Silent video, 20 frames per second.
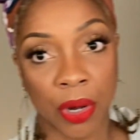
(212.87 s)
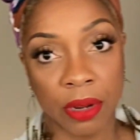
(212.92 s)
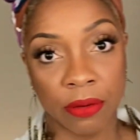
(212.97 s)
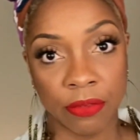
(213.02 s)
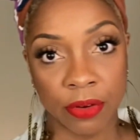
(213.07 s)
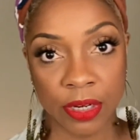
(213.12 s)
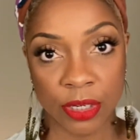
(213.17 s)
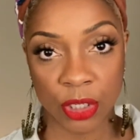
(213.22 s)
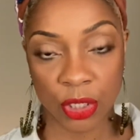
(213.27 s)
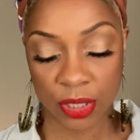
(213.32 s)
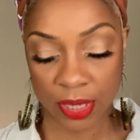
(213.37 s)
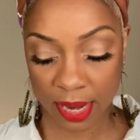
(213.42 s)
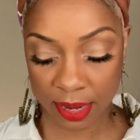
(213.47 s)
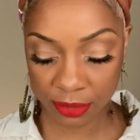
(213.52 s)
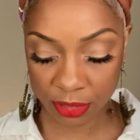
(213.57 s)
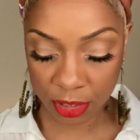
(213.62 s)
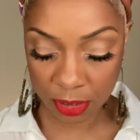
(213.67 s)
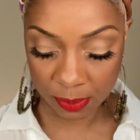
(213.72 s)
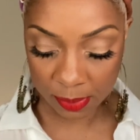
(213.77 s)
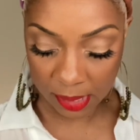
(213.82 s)
reached out
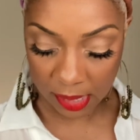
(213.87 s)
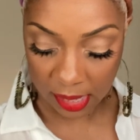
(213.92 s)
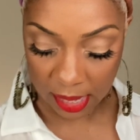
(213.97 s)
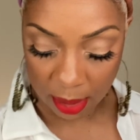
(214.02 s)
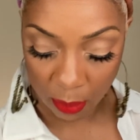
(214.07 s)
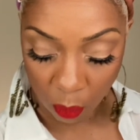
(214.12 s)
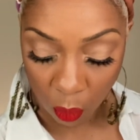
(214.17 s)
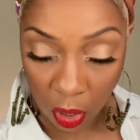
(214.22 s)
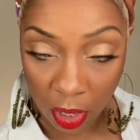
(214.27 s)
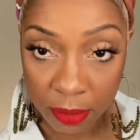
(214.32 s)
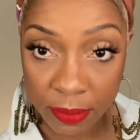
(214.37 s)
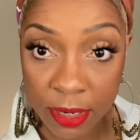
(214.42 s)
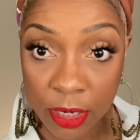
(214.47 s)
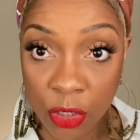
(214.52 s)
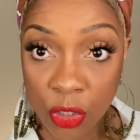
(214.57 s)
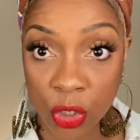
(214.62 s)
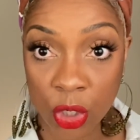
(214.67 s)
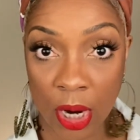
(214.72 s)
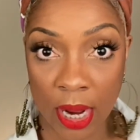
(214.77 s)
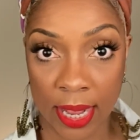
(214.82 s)
to me and wanted me to
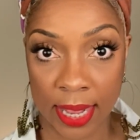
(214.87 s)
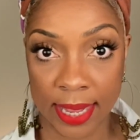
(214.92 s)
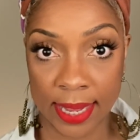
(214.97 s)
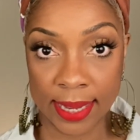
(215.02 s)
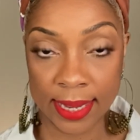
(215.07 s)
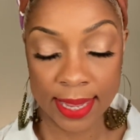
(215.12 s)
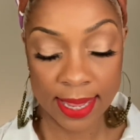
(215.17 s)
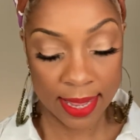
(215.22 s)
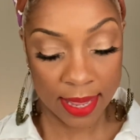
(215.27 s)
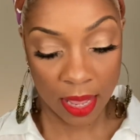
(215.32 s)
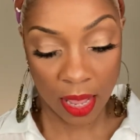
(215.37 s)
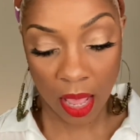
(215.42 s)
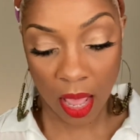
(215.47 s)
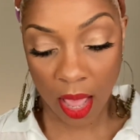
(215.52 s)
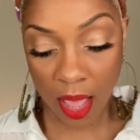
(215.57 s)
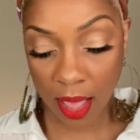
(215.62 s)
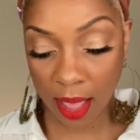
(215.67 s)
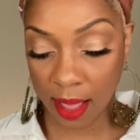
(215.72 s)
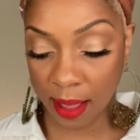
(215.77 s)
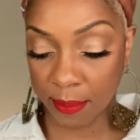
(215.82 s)
try
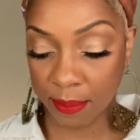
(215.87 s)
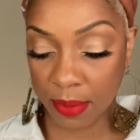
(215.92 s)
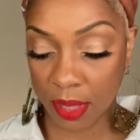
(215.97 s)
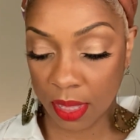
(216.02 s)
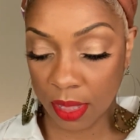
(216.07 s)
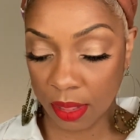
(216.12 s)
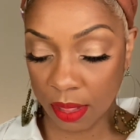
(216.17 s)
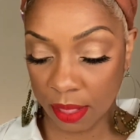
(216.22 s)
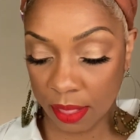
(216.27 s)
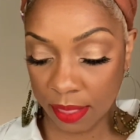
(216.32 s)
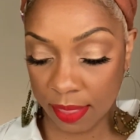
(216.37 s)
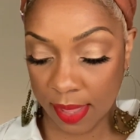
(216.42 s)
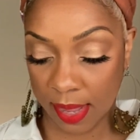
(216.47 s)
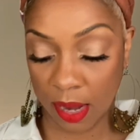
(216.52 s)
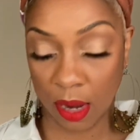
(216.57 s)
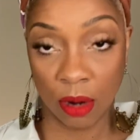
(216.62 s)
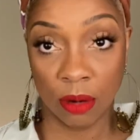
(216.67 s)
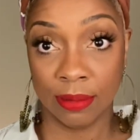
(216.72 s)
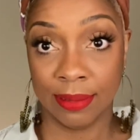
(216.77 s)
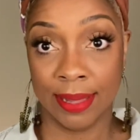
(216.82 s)
um,
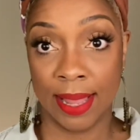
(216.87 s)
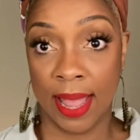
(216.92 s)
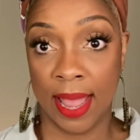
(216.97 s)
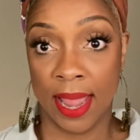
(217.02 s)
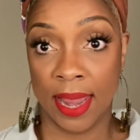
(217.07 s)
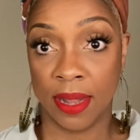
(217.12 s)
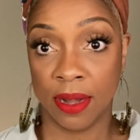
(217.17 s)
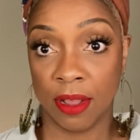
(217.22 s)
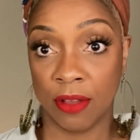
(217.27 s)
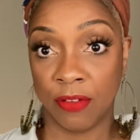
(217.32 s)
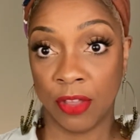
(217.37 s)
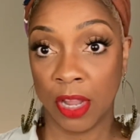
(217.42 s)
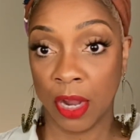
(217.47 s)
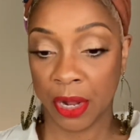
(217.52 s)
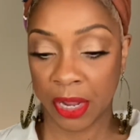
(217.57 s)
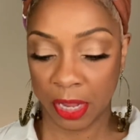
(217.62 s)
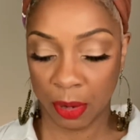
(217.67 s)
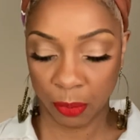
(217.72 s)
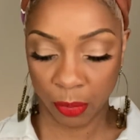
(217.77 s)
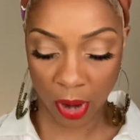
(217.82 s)
their line of hair
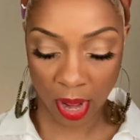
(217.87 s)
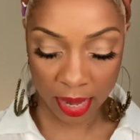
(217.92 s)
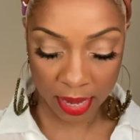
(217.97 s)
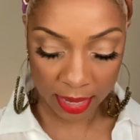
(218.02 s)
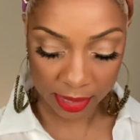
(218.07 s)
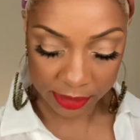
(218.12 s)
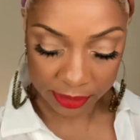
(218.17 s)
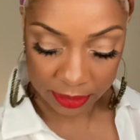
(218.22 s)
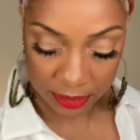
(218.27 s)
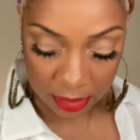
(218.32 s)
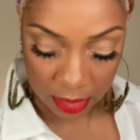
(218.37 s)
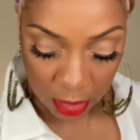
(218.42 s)
care products.